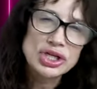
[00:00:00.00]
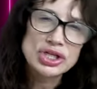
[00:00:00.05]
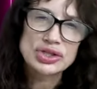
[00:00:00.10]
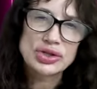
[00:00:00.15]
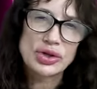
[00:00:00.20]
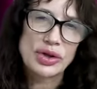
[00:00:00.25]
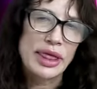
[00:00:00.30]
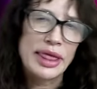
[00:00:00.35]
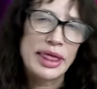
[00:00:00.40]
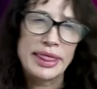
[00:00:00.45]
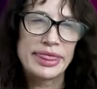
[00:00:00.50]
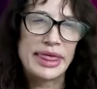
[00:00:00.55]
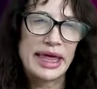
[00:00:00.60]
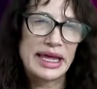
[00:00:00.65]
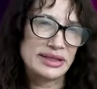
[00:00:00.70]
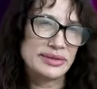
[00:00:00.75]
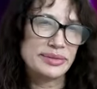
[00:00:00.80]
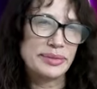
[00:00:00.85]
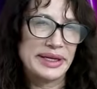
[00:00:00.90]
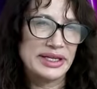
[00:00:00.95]
So
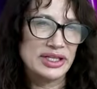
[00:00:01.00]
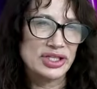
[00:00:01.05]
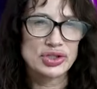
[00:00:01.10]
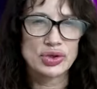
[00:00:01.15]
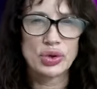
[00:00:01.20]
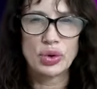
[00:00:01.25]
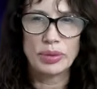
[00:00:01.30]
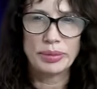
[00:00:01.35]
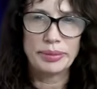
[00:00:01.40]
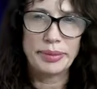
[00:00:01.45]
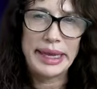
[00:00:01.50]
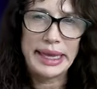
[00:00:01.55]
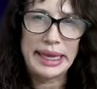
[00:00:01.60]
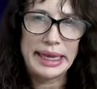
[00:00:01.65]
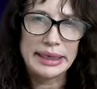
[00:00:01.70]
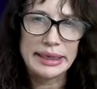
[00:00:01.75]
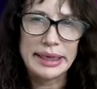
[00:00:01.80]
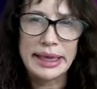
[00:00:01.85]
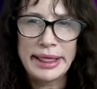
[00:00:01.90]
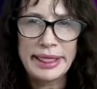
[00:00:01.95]
that's my
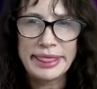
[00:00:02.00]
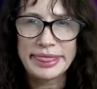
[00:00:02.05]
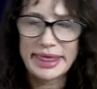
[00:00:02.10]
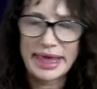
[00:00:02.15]
soulmate.